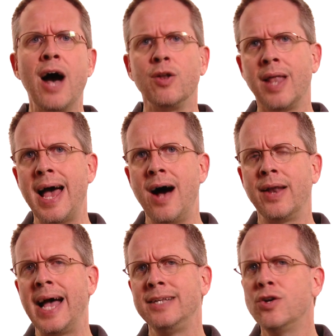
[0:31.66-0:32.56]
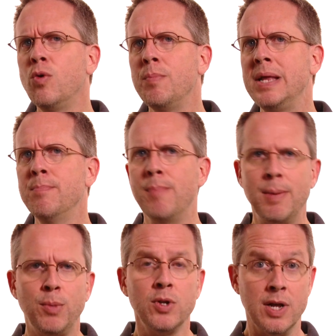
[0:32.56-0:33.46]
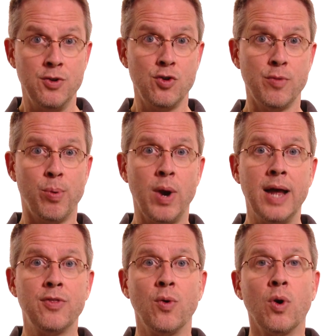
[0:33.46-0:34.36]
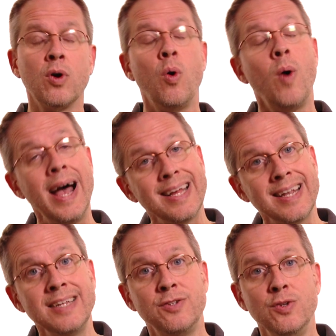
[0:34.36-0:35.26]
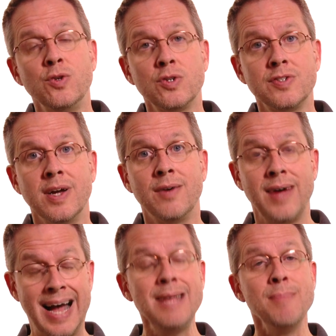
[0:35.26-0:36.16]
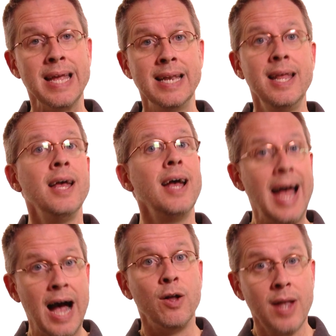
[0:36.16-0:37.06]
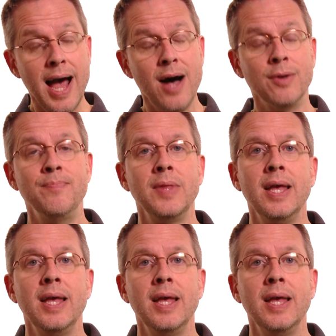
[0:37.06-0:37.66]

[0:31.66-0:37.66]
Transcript: out loud, I don't mean mumbled under your breath or quietly to yourself. I mean out loud.